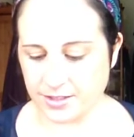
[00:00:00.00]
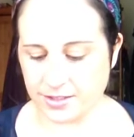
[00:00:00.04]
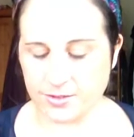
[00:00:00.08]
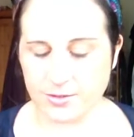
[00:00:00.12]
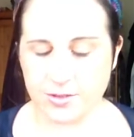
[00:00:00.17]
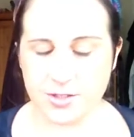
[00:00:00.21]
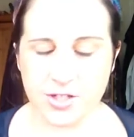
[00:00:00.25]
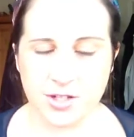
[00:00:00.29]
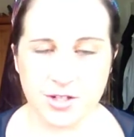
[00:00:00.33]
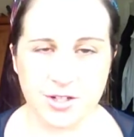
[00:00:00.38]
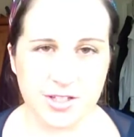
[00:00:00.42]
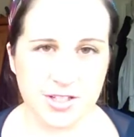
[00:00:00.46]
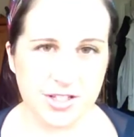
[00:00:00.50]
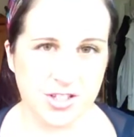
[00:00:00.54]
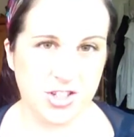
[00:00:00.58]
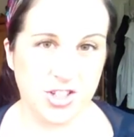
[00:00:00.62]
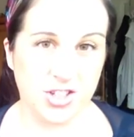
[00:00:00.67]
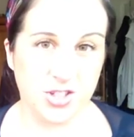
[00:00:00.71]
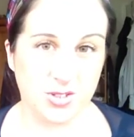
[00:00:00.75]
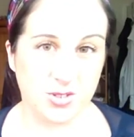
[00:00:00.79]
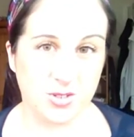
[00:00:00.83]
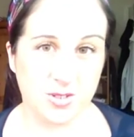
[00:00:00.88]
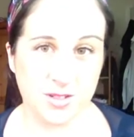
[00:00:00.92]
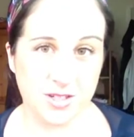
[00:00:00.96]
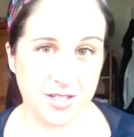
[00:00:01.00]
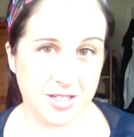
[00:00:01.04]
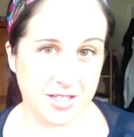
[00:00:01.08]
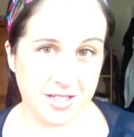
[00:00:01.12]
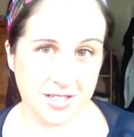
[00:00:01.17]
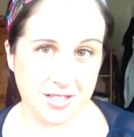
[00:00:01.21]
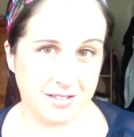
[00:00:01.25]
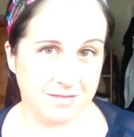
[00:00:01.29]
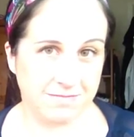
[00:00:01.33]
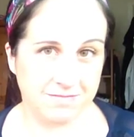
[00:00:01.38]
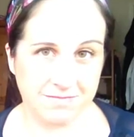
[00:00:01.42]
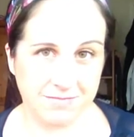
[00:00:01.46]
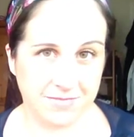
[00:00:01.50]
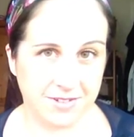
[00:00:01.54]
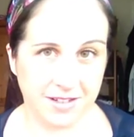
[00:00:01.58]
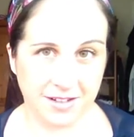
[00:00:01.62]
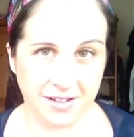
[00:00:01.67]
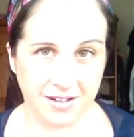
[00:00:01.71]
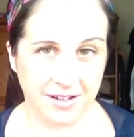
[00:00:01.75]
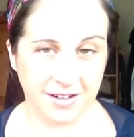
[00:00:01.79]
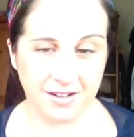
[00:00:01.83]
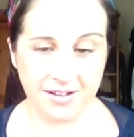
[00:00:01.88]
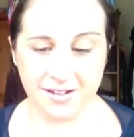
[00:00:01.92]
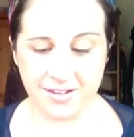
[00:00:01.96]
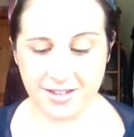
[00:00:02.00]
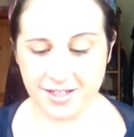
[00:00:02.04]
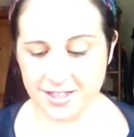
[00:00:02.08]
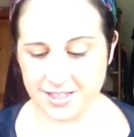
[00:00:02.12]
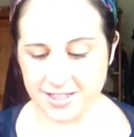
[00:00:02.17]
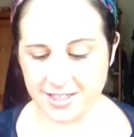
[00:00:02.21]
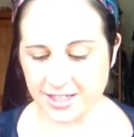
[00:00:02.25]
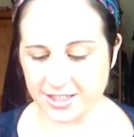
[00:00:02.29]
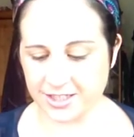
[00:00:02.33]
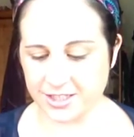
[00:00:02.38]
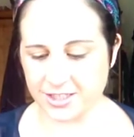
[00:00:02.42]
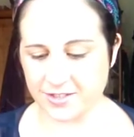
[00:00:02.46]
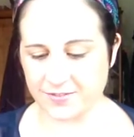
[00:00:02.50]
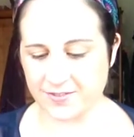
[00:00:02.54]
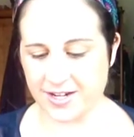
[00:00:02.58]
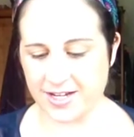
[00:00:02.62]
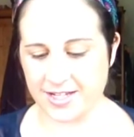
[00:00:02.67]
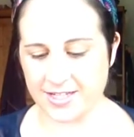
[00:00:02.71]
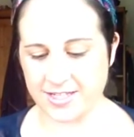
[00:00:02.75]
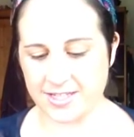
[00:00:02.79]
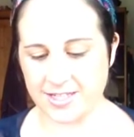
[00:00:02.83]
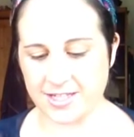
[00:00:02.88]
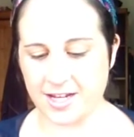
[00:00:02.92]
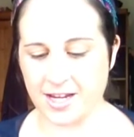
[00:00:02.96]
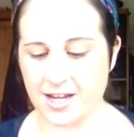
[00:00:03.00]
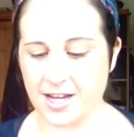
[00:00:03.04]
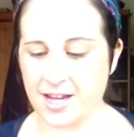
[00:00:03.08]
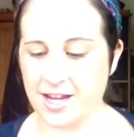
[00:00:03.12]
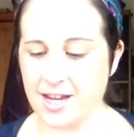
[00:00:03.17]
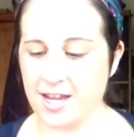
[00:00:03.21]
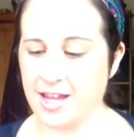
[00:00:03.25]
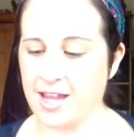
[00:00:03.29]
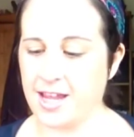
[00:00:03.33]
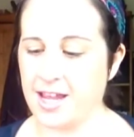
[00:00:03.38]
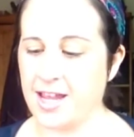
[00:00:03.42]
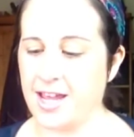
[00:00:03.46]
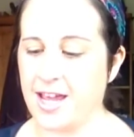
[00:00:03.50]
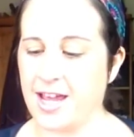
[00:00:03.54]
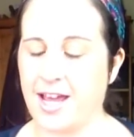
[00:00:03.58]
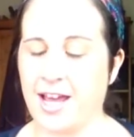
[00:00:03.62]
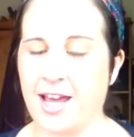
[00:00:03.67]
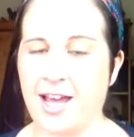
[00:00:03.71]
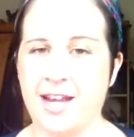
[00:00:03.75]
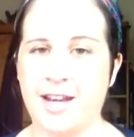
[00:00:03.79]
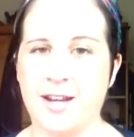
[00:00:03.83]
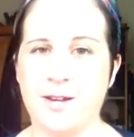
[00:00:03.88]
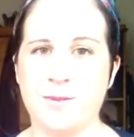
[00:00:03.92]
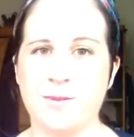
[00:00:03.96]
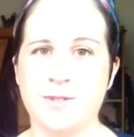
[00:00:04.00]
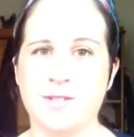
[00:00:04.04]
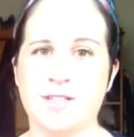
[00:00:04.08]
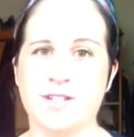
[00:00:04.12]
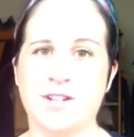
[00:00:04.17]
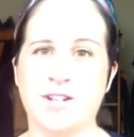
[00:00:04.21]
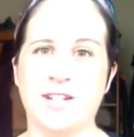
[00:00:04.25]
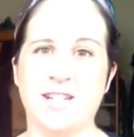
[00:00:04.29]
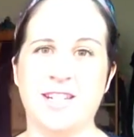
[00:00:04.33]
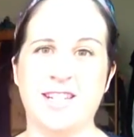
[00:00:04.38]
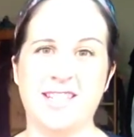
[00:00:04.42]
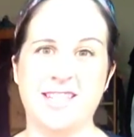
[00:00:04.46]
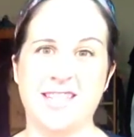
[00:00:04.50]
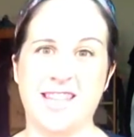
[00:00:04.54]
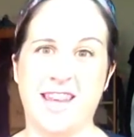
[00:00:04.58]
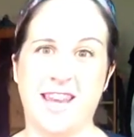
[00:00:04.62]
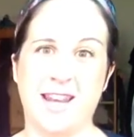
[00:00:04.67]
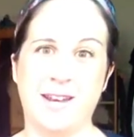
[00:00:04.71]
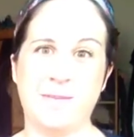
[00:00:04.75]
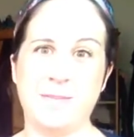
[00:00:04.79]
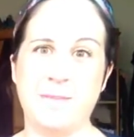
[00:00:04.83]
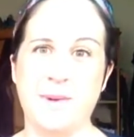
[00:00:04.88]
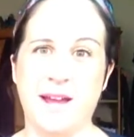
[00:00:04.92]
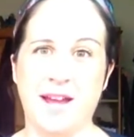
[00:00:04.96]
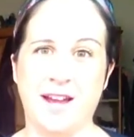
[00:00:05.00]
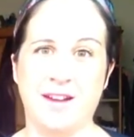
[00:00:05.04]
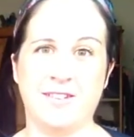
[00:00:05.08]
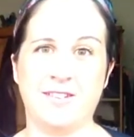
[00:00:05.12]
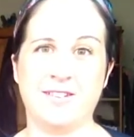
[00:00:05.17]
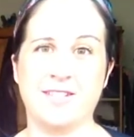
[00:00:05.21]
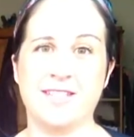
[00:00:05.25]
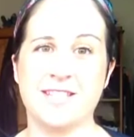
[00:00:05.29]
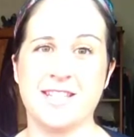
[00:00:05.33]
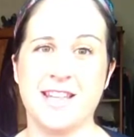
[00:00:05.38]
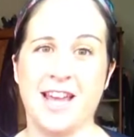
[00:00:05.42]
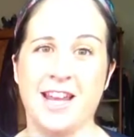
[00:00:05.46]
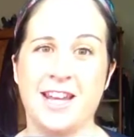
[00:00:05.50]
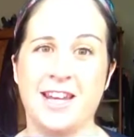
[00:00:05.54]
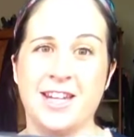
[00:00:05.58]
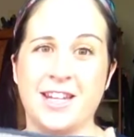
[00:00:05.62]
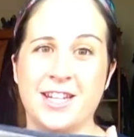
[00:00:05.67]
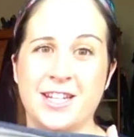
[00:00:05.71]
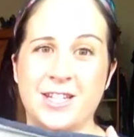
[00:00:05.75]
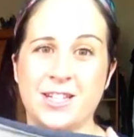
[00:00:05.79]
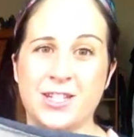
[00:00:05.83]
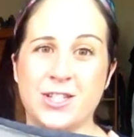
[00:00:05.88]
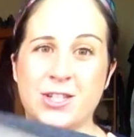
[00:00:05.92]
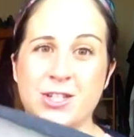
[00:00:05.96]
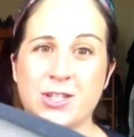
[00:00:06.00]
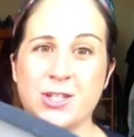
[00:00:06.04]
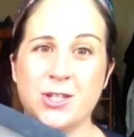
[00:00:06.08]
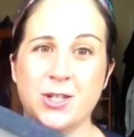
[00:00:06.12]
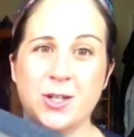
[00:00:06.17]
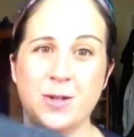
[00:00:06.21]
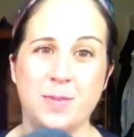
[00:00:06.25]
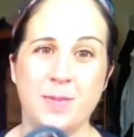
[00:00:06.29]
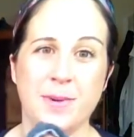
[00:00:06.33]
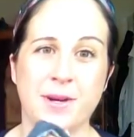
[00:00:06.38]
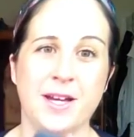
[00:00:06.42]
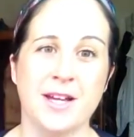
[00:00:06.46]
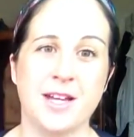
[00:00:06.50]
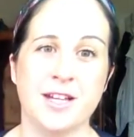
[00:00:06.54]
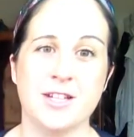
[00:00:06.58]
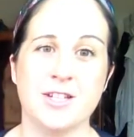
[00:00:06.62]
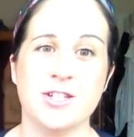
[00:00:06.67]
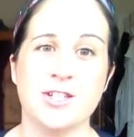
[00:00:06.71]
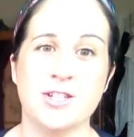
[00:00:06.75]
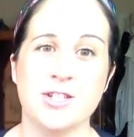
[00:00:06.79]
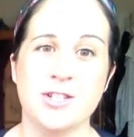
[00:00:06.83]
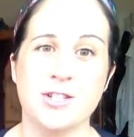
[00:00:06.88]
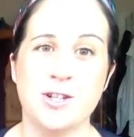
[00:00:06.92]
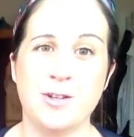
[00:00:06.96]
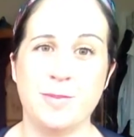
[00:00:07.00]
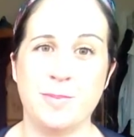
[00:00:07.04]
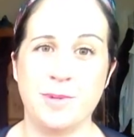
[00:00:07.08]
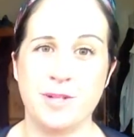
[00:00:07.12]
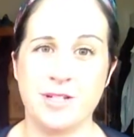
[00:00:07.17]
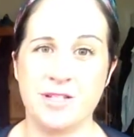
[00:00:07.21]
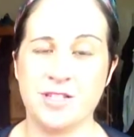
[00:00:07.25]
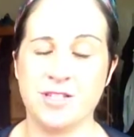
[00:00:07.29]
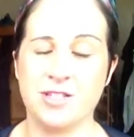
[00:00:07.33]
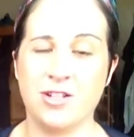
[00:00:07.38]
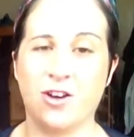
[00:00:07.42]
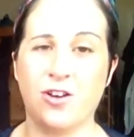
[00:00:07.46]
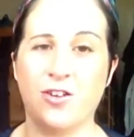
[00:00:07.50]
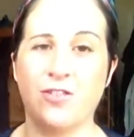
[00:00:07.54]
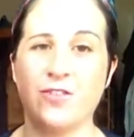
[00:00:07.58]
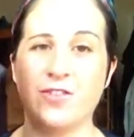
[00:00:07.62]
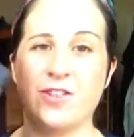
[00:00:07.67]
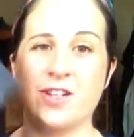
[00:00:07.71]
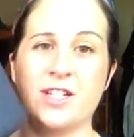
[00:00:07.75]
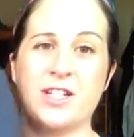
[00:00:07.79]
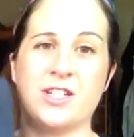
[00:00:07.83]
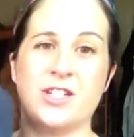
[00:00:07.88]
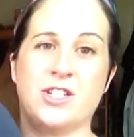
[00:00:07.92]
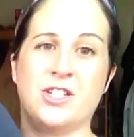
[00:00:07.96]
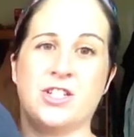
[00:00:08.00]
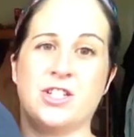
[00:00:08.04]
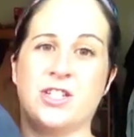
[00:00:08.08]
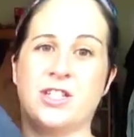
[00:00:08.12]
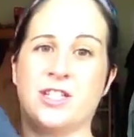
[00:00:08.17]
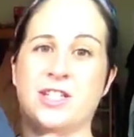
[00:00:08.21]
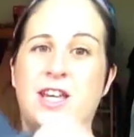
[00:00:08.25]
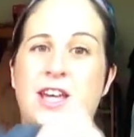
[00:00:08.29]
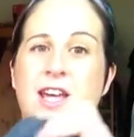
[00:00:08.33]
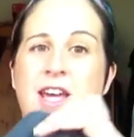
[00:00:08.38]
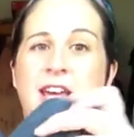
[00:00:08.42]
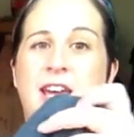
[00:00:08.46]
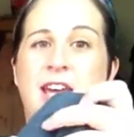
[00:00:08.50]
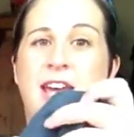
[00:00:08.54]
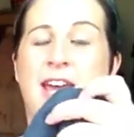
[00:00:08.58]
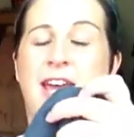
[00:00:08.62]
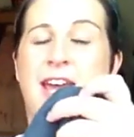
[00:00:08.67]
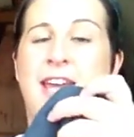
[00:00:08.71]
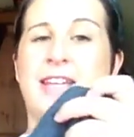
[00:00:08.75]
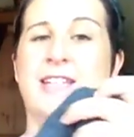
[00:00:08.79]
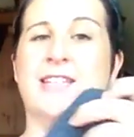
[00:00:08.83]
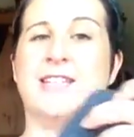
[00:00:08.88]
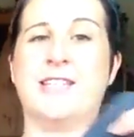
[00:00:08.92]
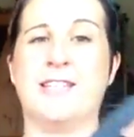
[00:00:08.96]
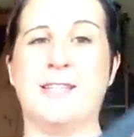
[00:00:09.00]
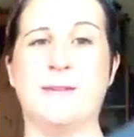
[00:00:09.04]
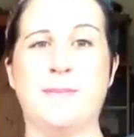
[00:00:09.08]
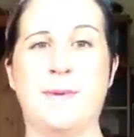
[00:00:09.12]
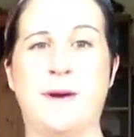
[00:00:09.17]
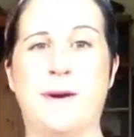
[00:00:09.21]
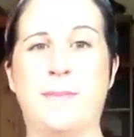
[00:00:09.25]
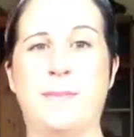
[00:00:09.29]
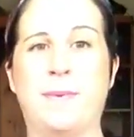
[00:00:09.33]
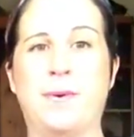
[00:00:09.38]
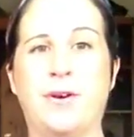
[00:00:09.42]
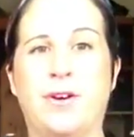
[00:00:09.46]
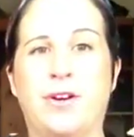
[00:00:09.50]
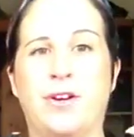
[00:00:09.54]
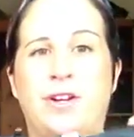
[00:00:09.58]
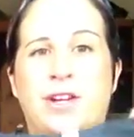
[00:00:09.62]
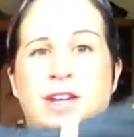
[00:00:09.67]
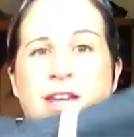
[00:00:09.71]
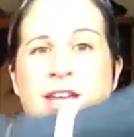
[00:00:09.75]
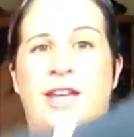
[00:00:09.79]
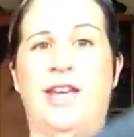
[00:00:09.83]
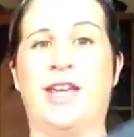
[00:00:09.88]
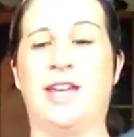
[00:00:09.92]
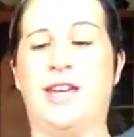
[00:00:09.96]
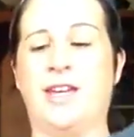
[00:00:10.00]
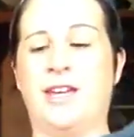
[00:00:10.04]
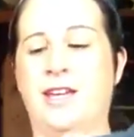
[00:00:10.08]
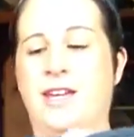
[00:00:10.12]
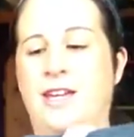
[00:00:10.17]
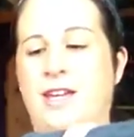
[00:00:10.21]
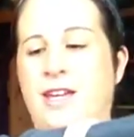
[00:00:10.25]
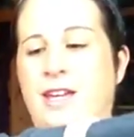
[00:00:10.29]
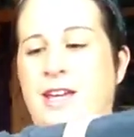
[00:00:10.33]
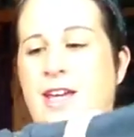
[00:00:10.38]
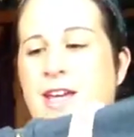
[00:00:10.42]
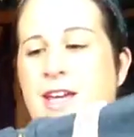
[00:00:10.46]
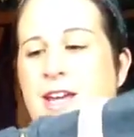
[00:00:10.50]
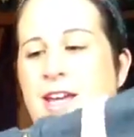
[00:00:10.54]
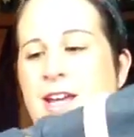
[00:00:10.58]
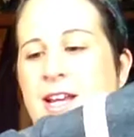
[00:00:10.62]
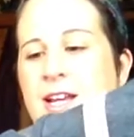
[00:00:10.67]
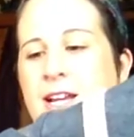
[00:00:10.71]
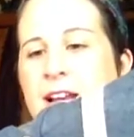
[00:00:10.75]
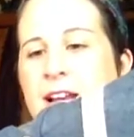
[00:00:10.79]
So it's George, the clothing section of Asda, and it was only £10 and it is super, super soft. It's just a zip up hoodie in